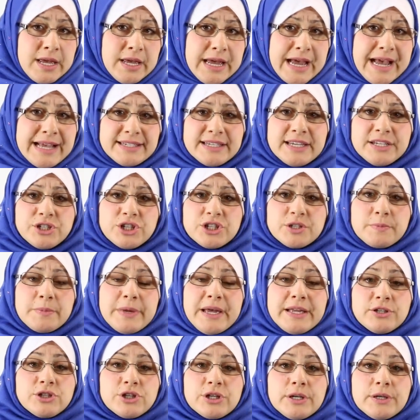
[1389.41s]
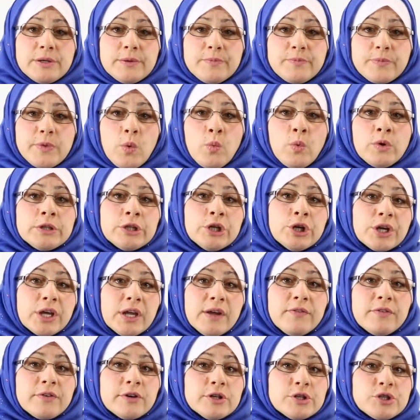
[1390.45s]
As I just mentioned, when
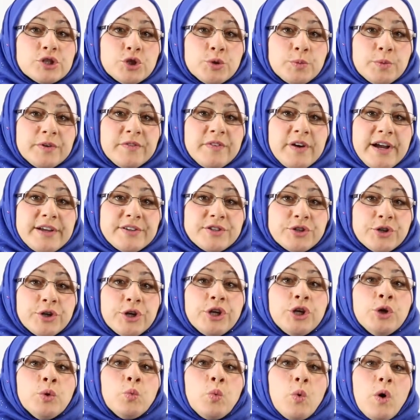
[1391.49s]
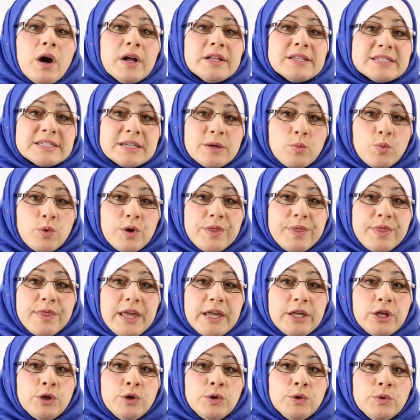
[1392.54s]
looking for a supervisor, you want someone
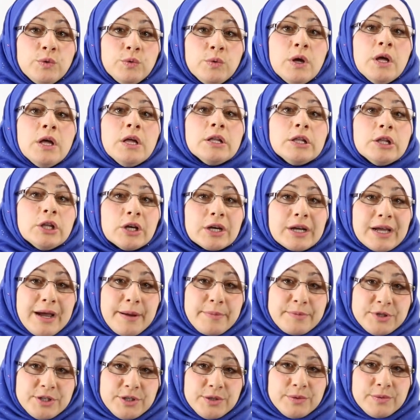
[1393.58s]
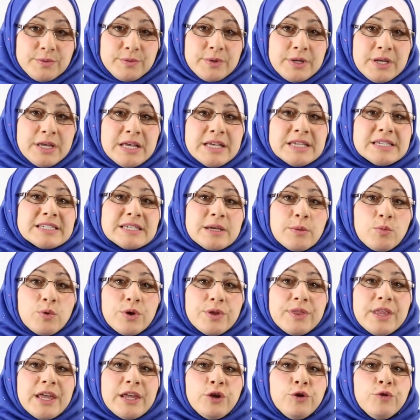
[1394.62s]
that you look up to,
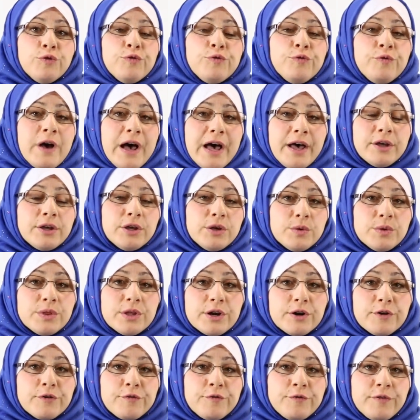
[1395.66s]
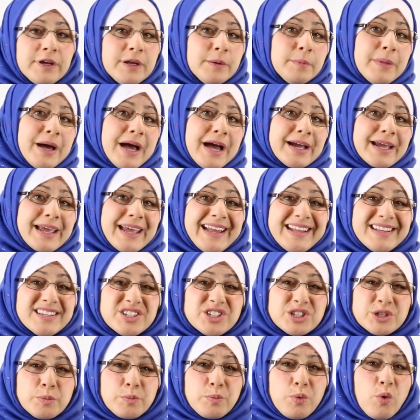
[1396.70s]
someone that you value their feedback and
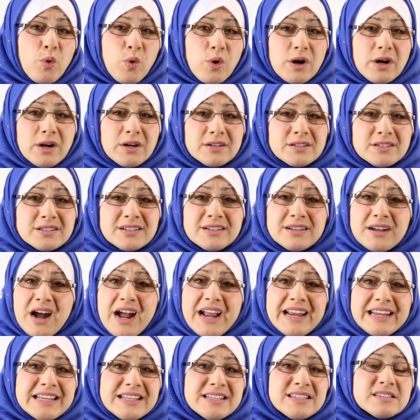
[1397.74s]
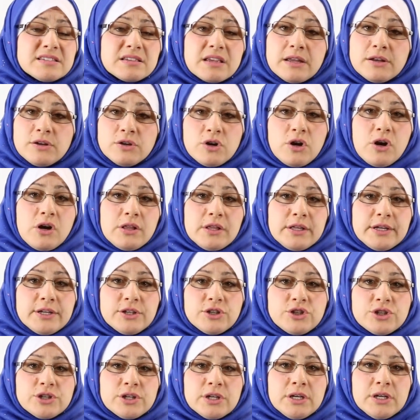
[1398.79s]
support, guidance, and
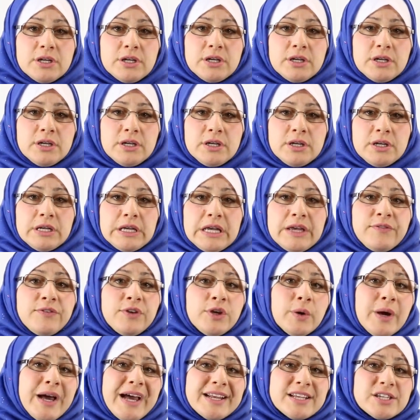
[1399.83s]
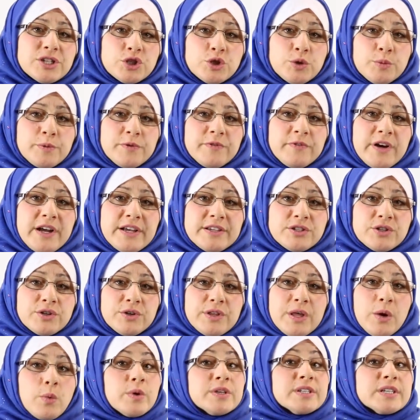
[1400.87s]
knowledge. If you had a supervisor
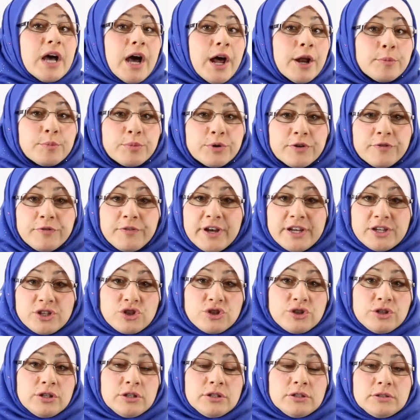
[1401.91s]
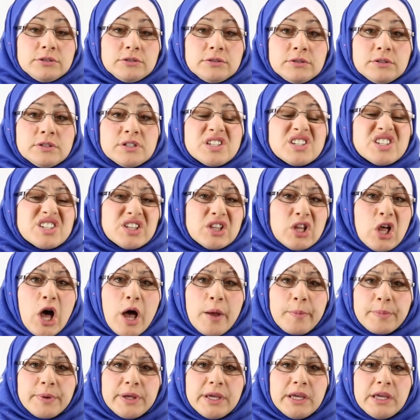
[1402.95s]
that was unprofessional,
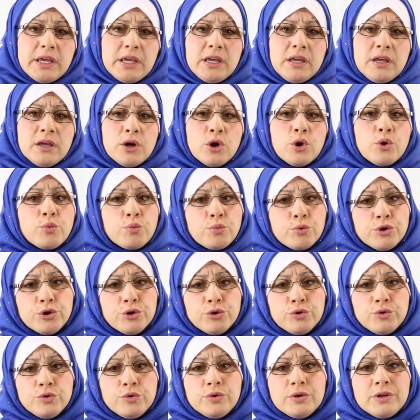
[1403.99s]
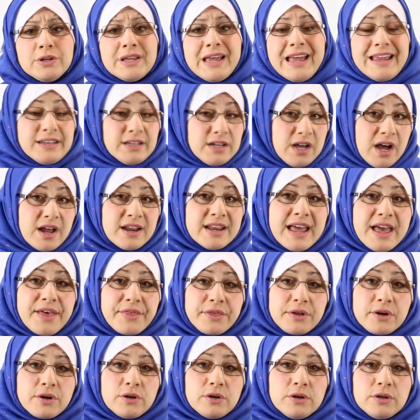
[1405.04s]
sloppy, rude, and
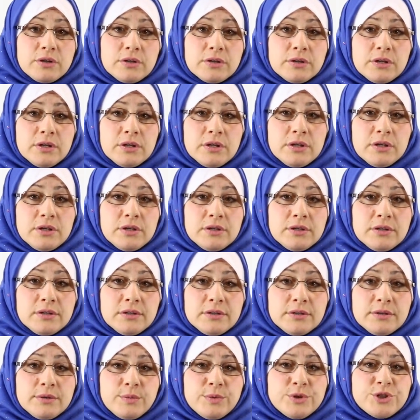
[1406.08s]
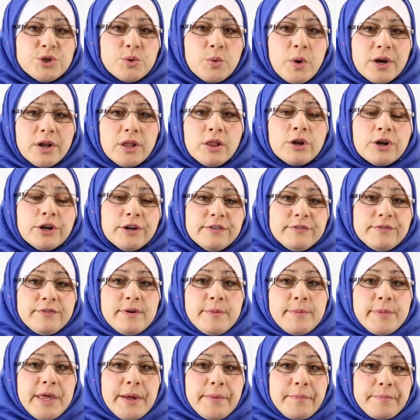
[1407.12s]
unethical, would you want to learn
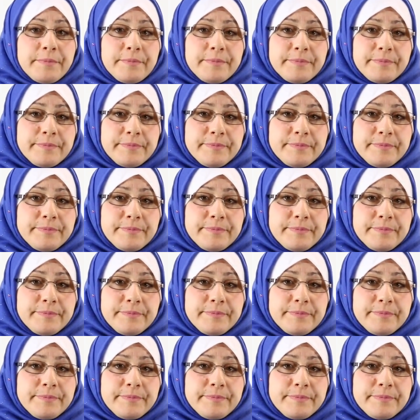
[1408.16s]
from them?